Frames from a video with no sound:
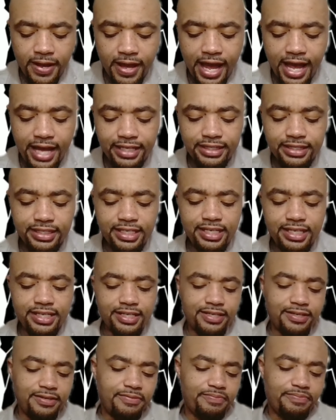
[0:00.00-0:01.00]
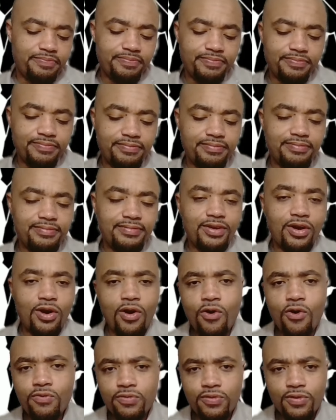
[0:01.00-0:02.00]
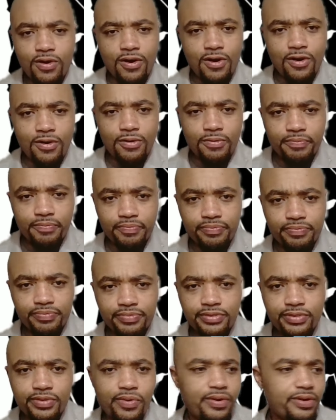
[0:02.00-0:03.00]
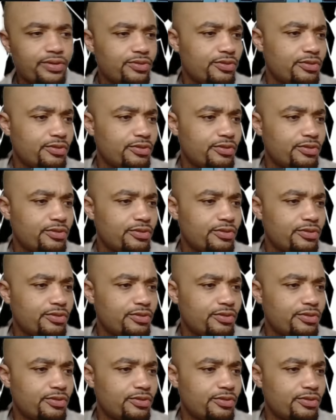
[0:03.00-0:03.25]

I think overall, going through the